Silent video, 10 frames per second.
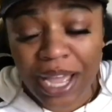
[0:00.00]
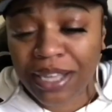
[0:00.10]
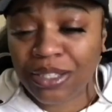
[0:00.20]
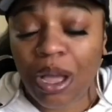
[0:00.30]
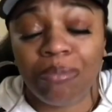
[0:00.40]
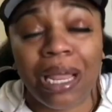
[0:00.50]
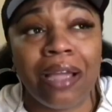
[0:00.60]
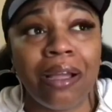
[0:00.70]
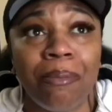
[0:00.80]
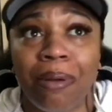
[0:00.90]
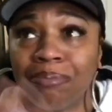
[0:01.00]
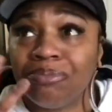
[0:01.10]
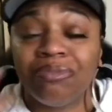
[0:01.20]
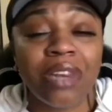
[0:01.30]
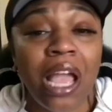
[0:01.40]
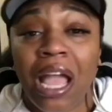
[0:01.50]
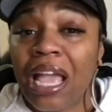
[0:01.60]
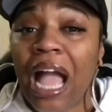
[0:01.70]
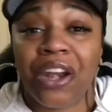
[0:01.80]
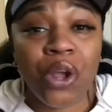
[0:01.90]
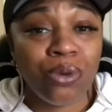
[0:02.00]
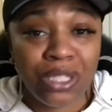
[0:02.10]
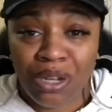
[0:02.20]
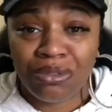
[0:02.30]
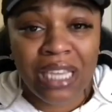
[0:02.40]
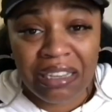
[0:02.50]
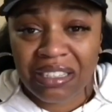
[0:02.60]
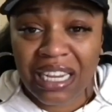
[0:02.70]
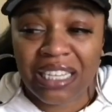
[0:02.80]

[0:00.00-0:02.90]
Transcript: So I'm like, I know it's gonna taste nasty.